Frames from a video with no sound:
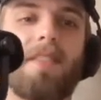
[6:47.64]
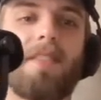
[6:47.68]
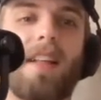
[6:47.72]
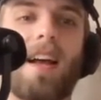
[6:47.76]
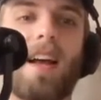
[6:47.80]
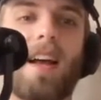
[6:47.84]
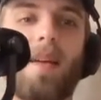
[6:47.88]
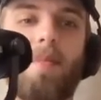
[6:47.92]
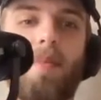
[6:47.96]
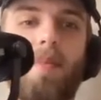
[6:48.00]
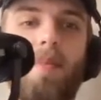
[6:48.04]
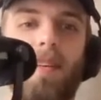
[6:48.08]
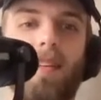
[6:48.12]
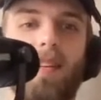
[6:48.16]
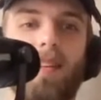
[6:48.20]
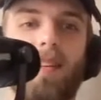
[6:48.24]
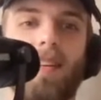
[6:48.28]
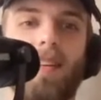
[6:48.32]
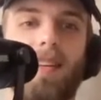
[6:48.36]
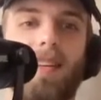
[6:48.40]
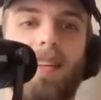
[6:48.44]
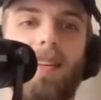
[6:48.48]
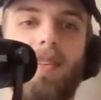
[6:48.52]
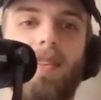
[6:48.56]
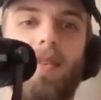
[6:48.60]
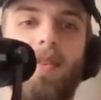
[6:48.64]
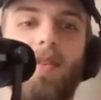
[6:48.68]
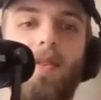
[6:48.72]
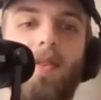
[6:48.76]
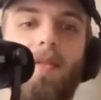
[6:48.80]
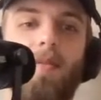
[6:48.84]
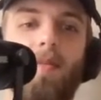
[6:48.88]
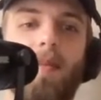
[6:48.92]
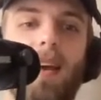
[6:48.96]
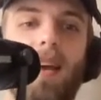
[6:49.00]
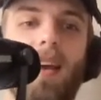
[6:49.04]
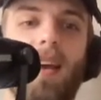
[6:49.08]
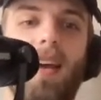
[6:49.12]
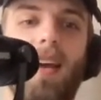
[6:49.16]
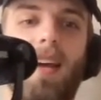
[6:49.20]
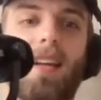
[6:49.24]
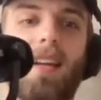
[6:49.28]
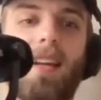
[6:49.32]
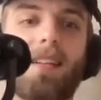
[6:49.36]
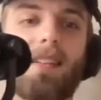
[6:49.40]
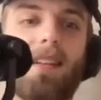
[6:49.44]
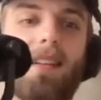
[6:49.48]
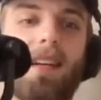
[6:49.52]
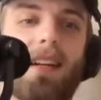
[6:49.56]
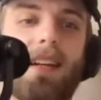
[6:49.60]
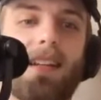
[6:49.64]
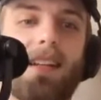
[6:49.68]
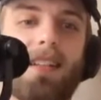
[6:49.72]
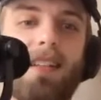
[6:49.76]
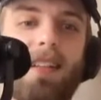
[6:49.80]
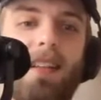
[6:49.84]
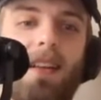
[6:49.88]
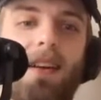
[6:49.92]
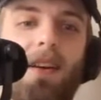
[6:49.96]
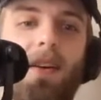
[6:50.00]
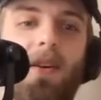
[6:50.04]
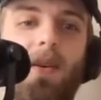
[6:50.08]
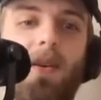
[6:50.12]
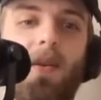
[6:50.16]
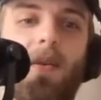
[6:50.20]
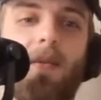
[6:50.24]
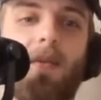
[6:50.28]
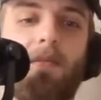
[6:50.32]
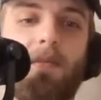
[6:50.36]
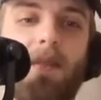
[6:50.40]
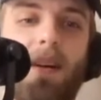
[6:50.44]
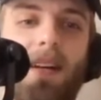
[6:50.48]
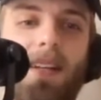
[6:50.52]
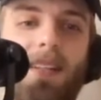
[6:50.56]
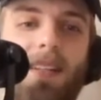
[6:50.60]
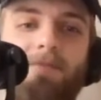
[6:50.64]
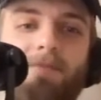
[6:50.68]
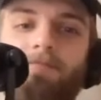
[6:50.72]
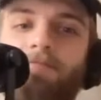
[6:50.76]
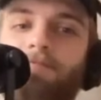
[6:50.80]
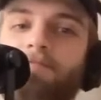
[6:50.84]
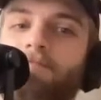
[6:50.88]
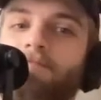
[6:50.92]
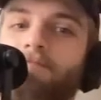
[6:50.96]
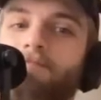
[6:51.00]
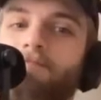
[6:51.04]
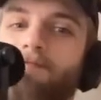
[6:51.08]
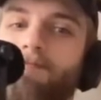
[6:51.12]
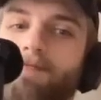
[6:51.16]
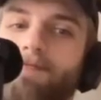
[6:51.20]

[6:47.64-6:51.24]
liability, I, old man, kind of slow, but yeah,